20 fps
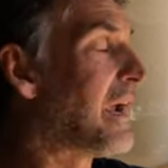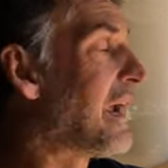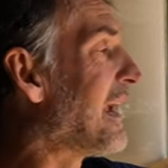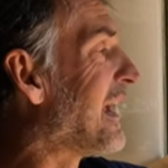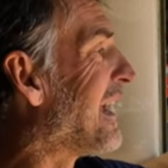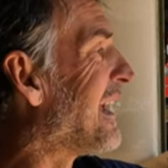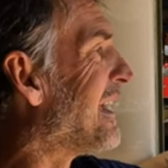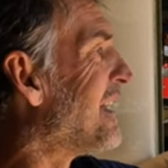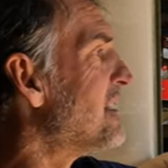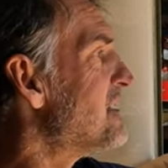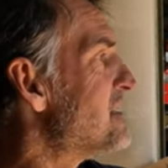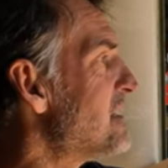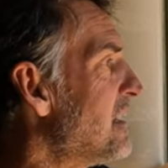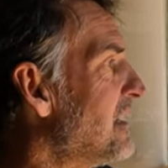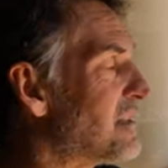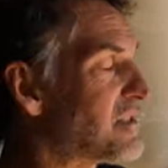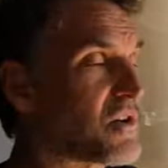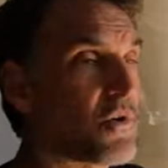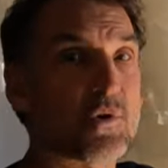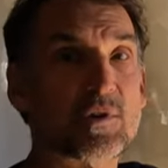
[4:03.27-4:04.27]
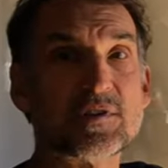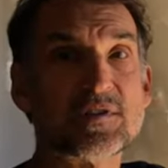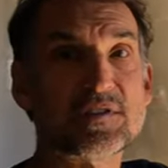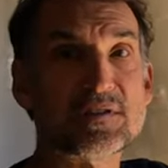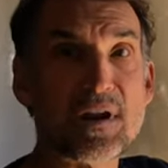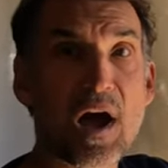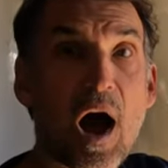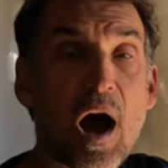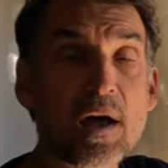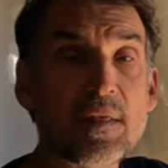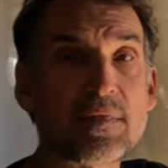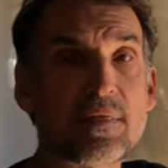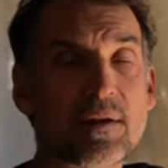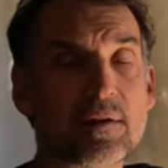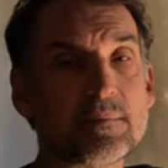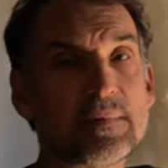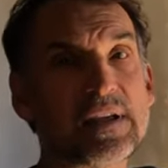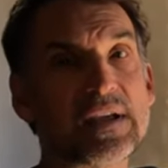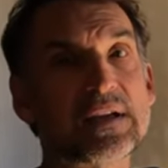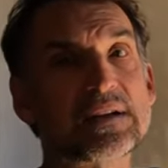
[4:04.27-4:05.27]
And it's, of course,
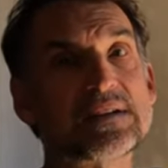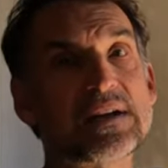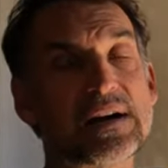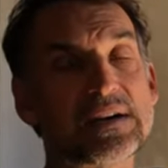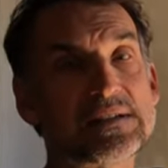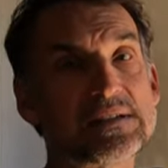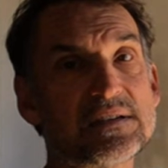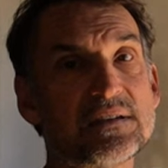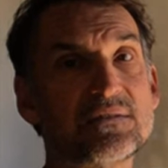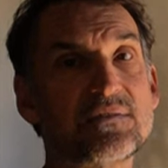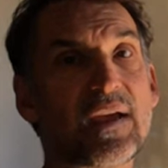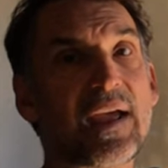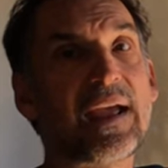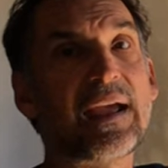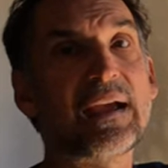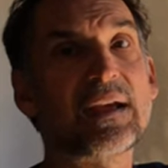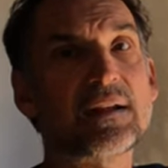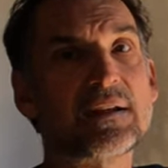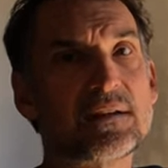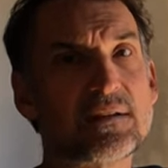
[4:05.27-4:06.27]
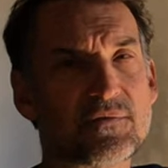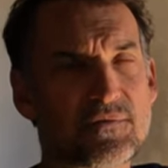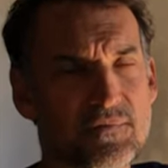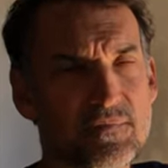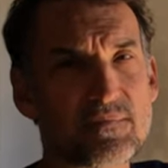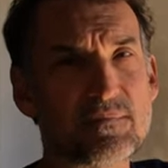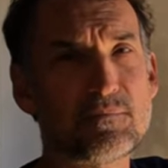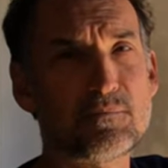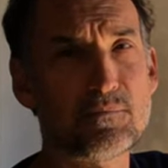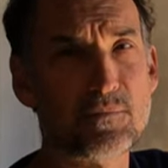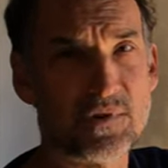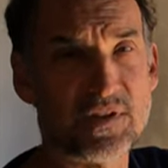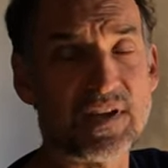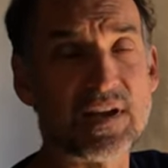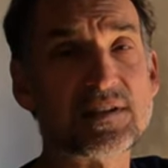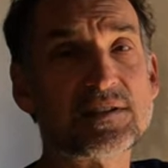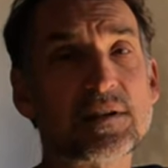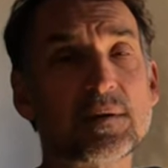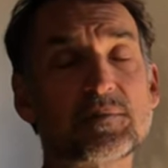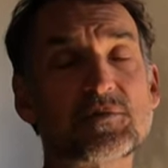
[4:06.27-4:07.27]
non-thermally conductive and
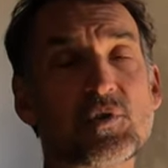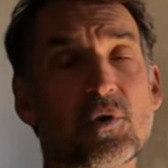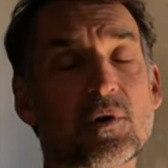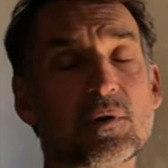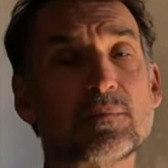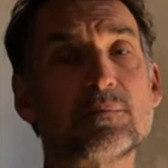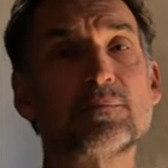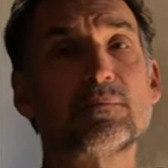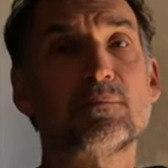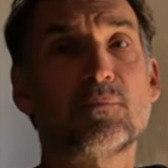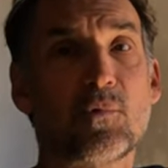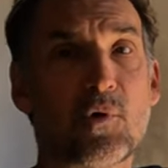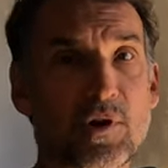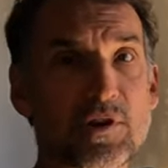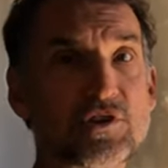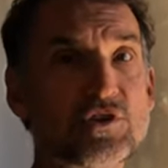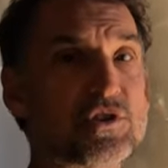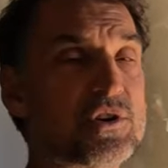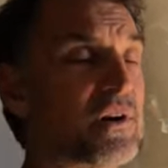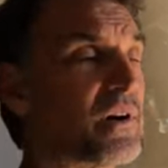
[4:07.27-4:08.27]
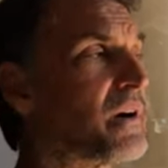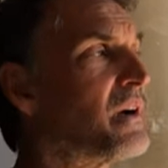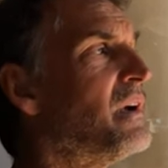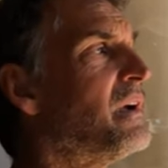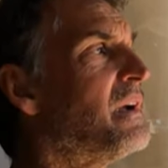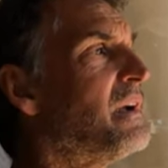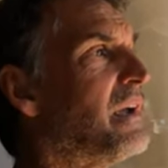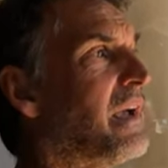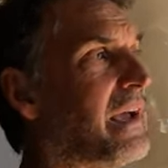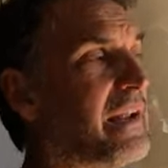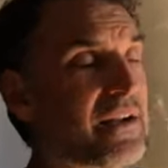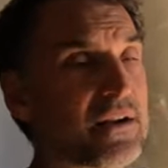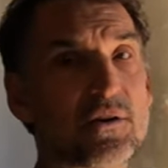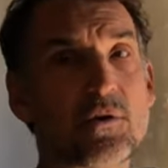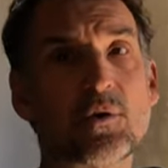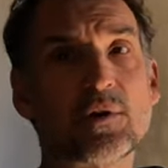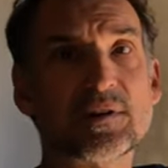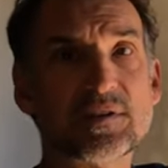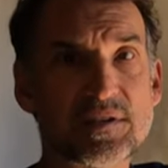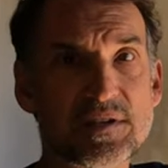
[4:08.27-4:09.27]
doesn't absorb moisture, and of
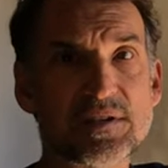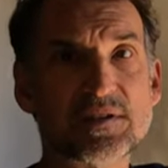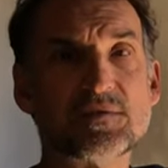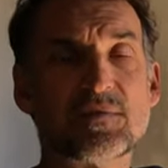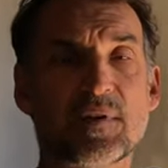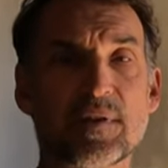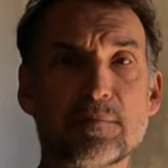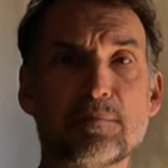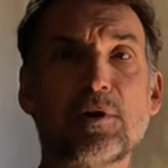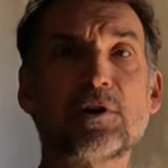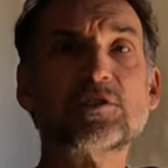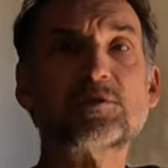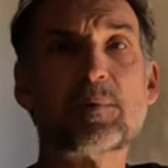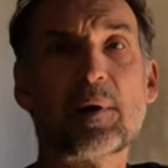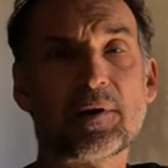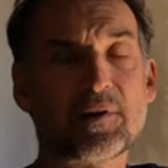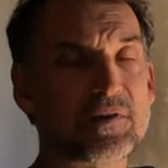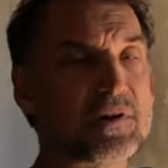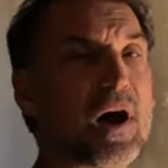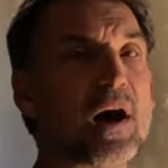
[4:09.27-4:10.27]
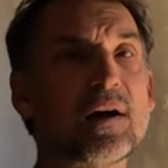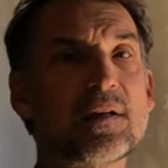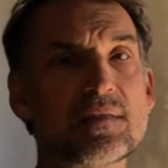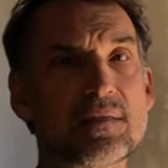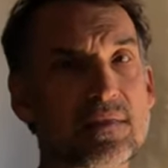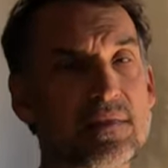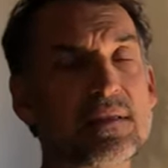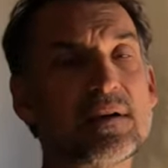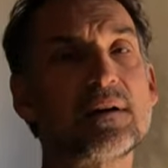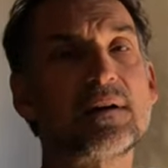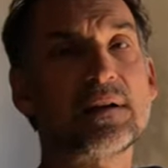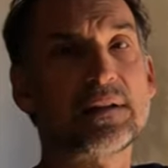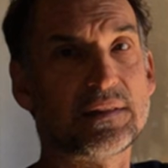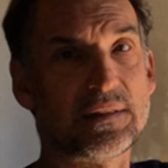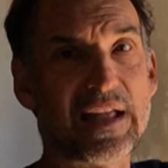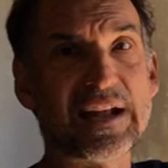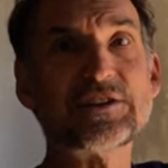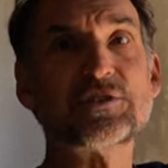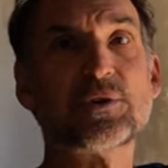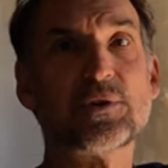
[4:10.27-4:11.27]
course is for the most part
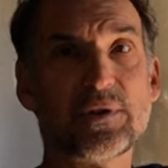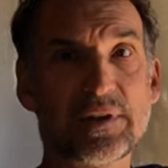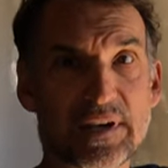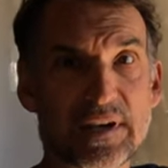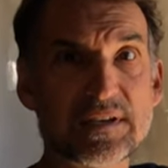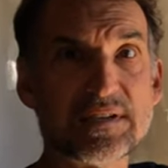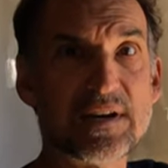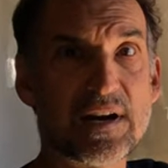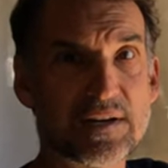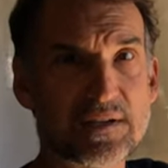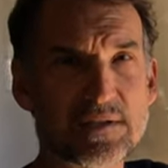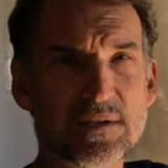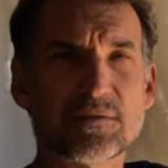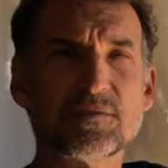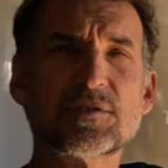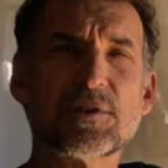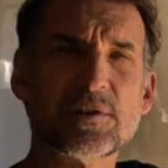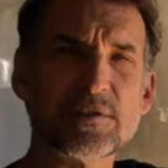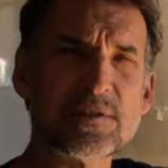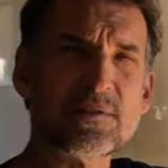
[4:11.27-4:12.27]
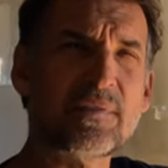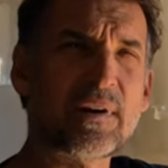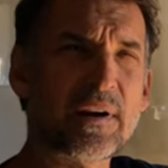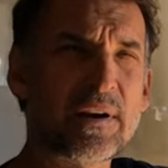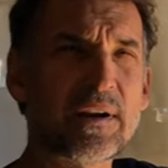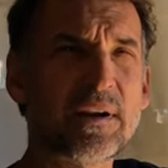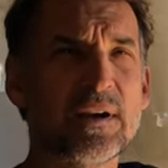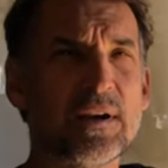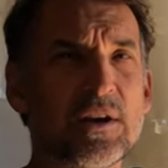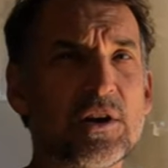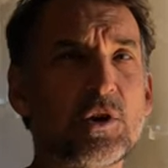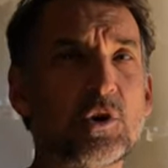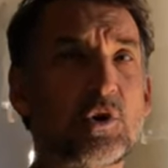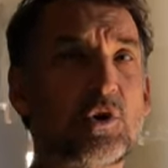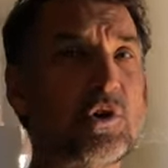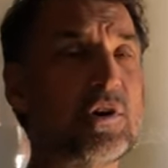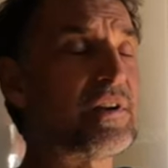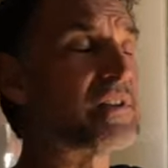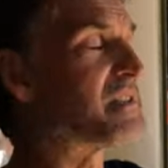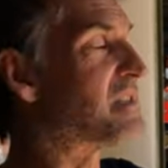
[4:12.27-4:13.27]
non-electrically conductive. So it's a very
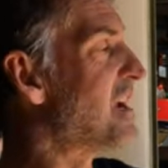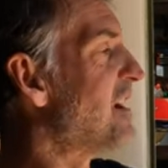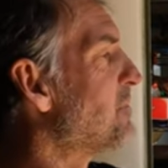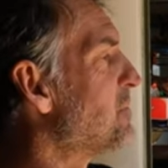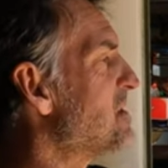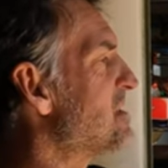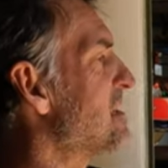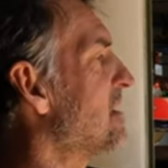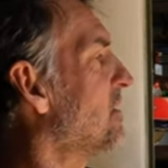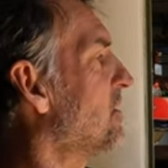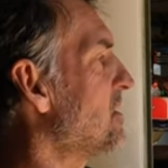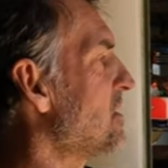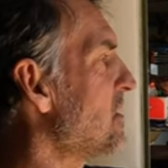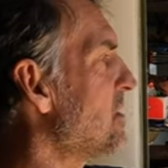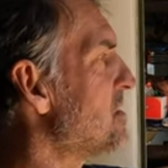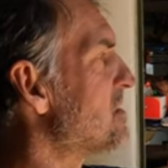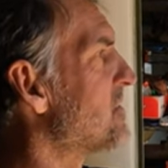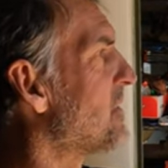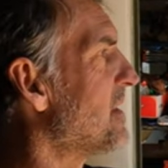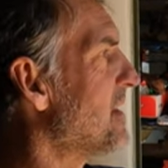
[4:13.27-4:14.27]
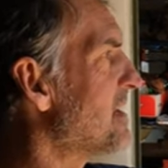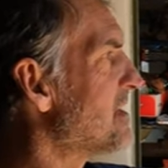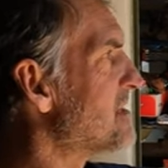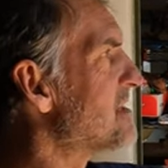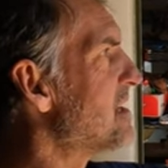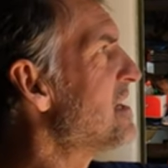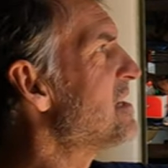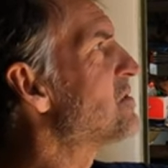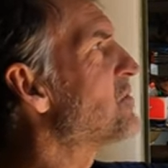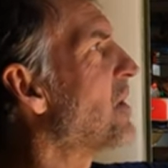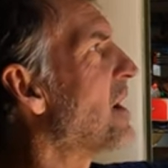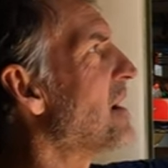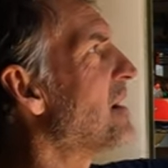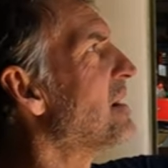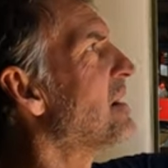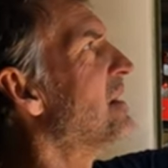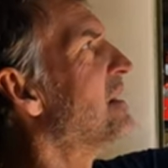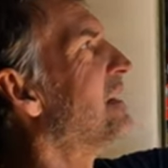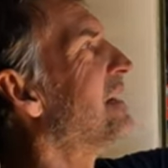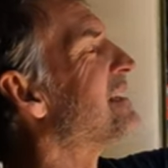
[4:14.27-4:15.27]
good, safe material to use for this. These
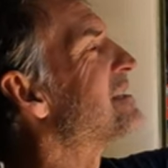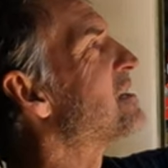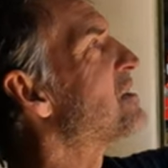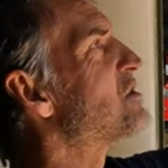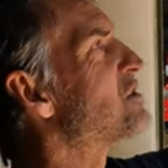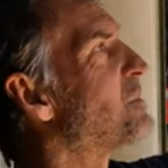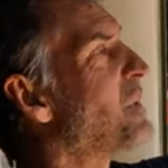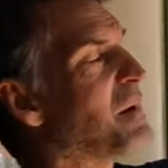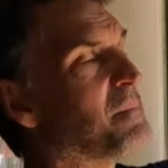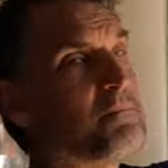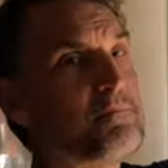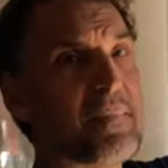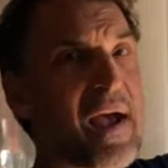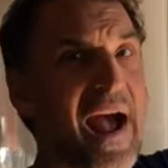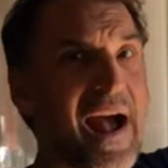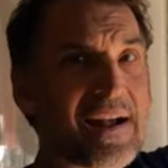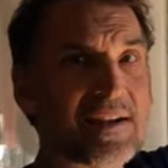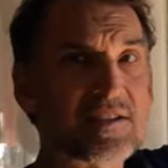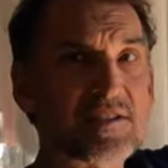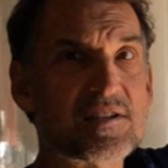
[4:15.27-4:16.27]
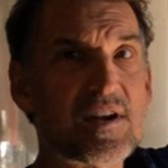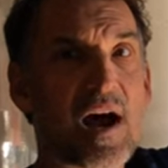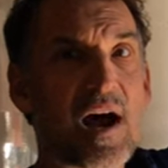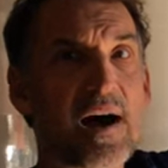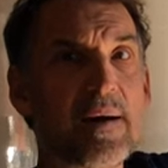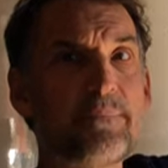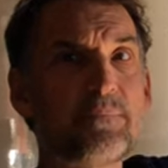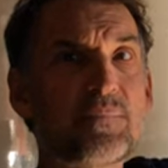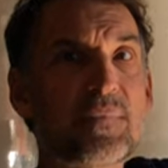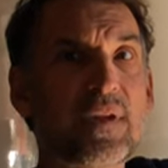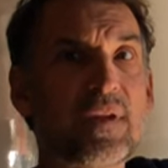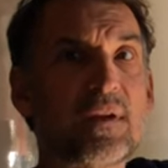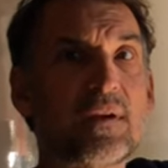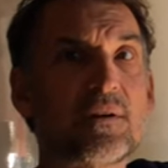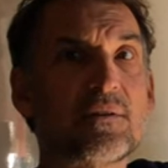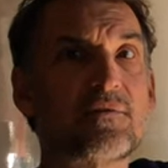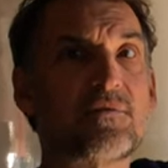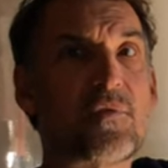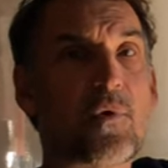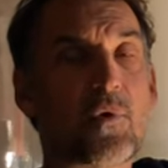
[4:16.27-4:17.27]
create essentially my backstop
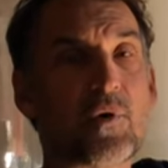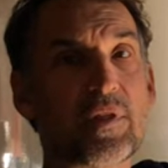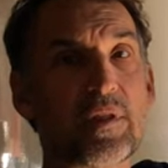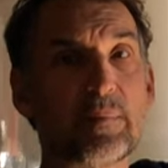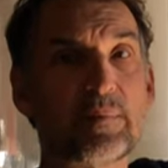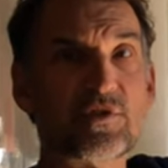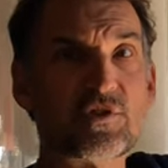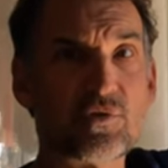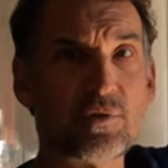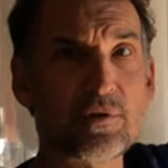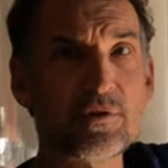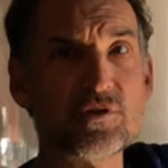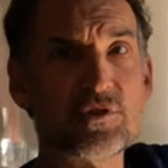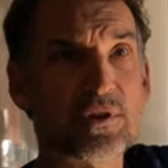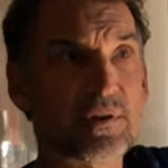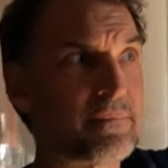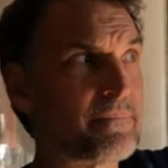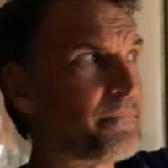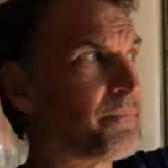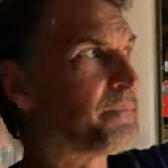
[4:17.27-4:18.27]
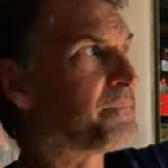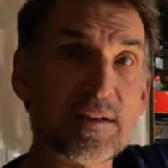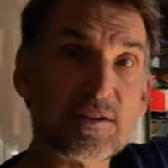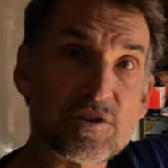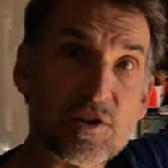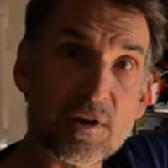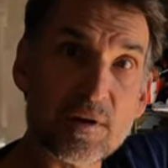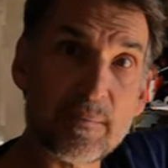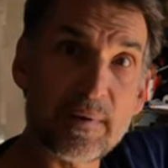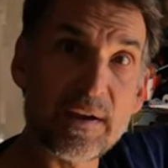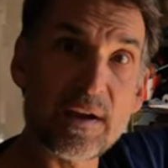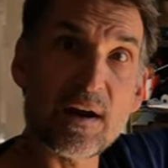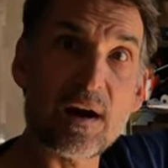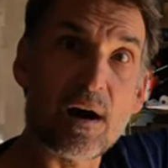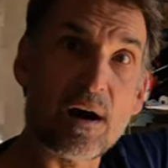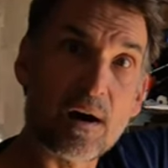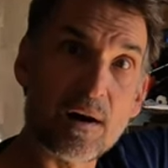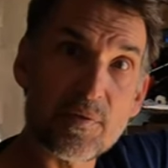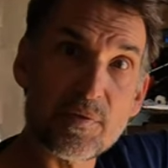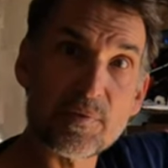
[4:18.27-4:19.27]
for the protrusion that's going to be
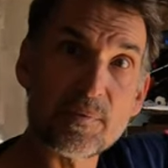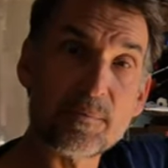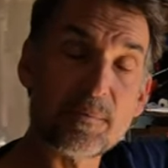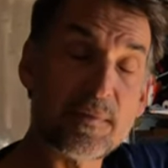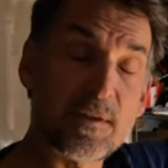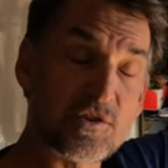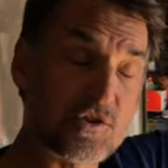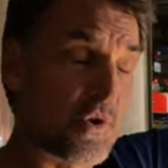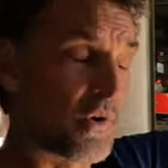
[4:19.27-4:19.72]
on the